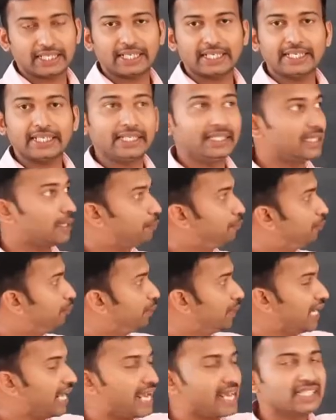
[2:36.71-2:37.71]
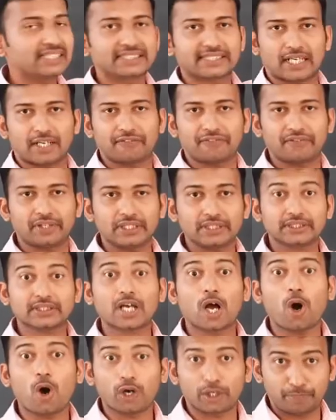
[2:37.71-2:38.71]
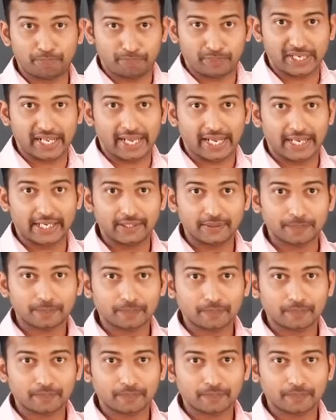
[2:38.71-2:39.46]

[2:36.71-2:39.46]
in a plane surface or plane